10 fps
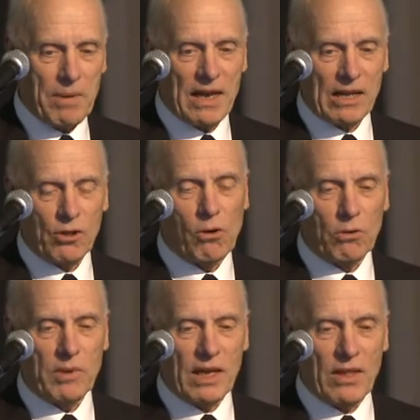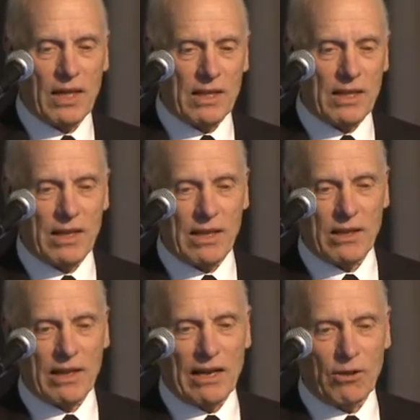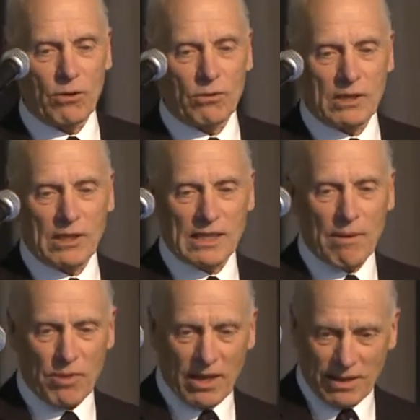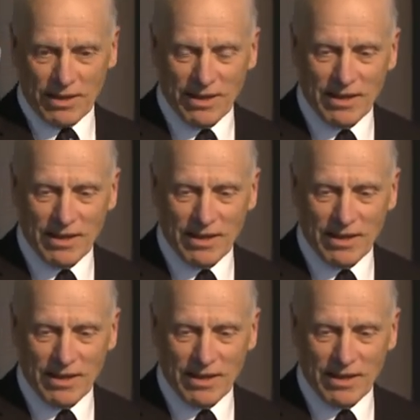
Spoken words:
Pekka told me that can you do something